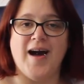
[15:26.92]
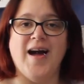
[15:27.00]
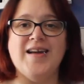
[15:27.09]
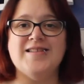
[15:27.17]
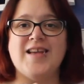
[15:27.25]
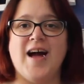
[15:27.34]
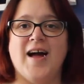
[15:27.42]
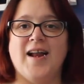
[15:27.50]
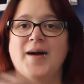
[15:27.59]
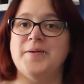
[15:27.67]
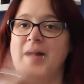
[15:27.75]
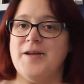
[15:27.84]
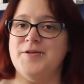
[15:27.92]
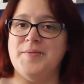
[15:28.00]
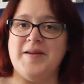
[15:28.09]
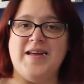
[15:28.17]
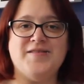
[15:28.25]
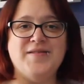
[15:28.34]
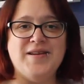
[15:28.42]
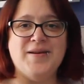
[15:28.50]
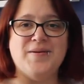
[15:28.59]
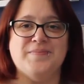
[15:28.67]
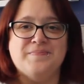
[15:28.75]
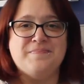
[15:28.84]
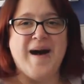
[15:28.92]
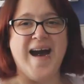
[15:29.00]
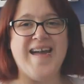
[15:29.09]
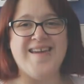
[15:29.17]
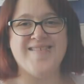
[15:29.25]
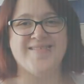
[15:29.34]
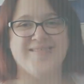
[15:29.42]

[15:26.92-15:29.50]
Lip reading: guys, and I will catch you in my next video. Bye!